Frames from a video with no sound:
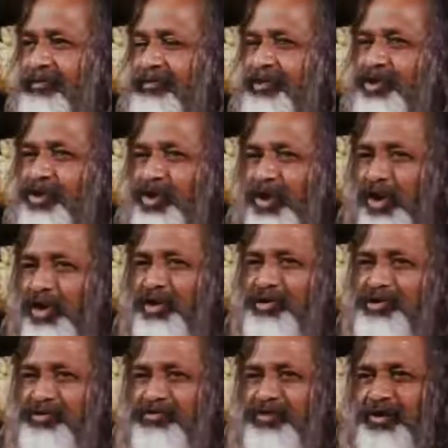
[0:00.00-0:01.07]
the
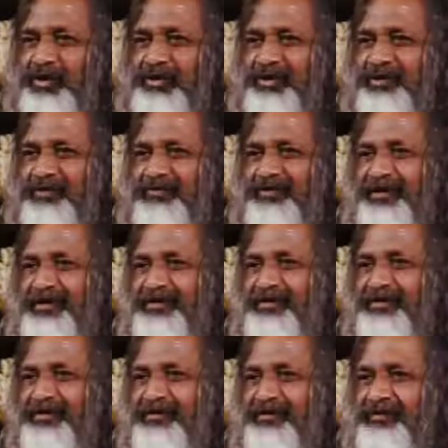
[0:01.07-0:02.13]
cause of all the
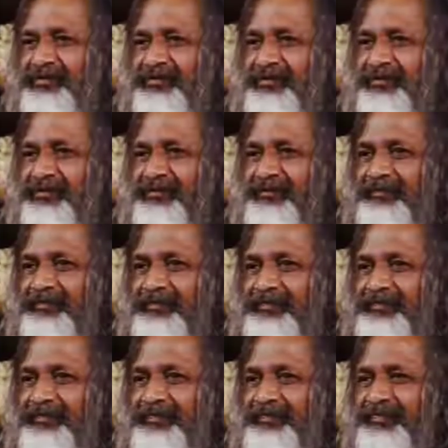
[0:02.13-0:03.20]
differences,
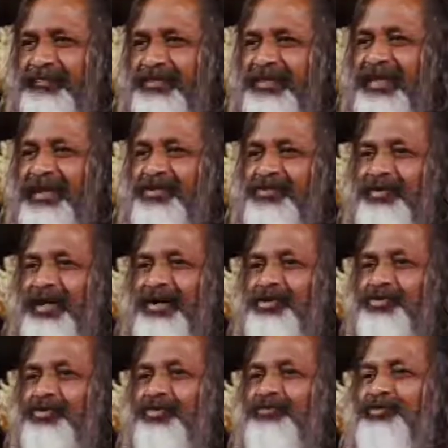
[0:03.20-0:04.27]
that
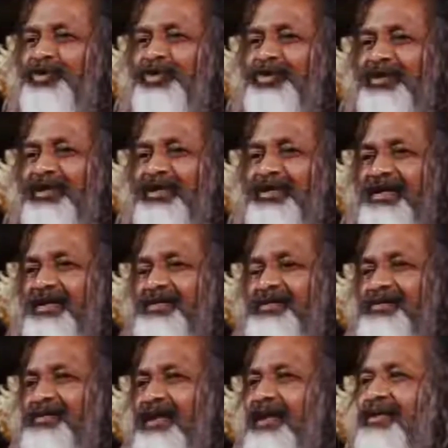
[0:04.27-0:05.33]
value of pure
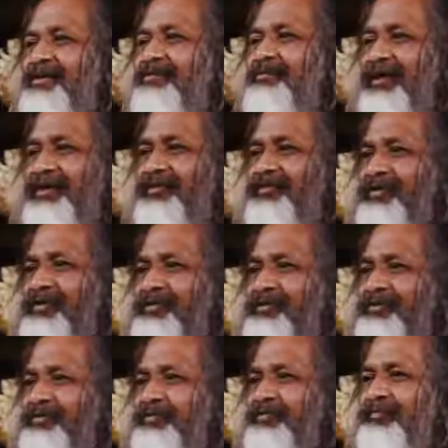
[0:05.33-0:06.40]
intelligence, unmanifest,
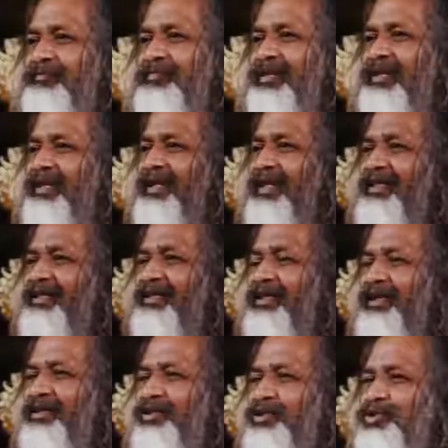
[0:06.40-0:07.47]
lying
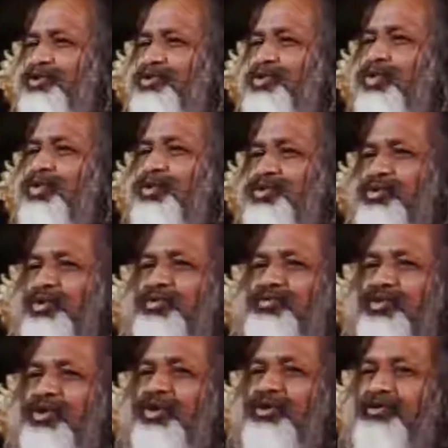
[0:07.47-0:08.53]
at the source of
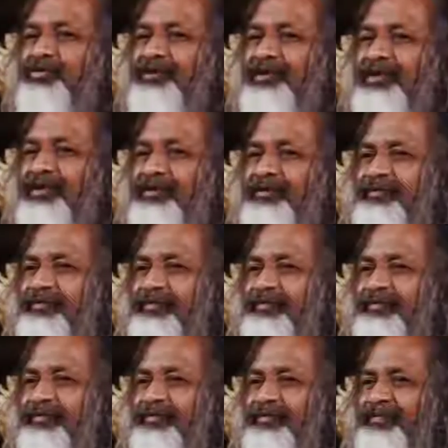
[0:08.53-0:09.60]
thought within
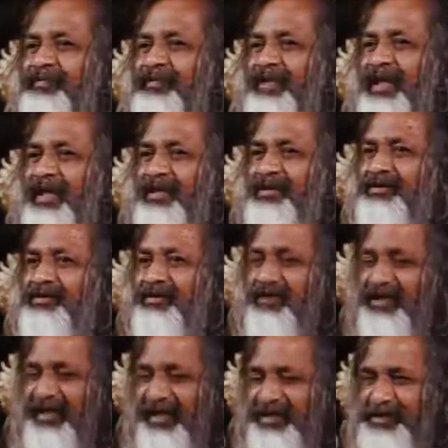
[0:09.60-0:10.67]
and
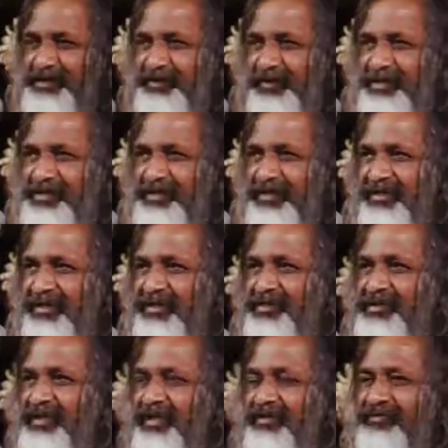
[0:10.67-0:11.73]
expressing
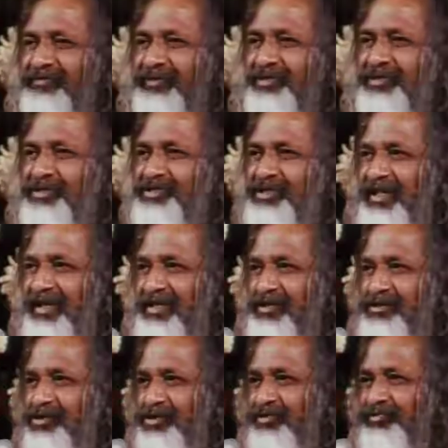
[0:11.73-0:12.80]
itself in the
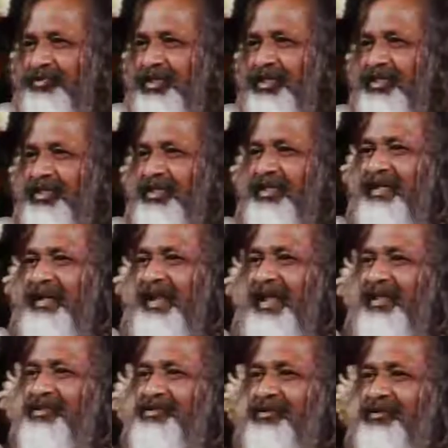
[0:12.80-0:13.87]
channels of thinking and
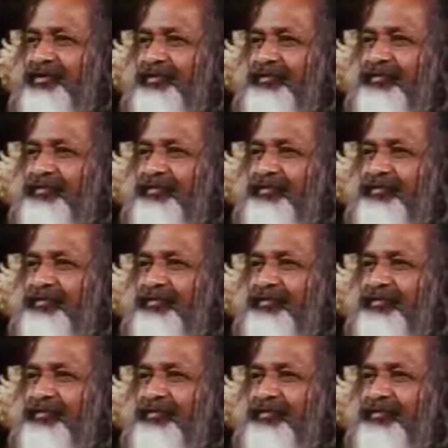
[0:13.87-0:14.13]
action.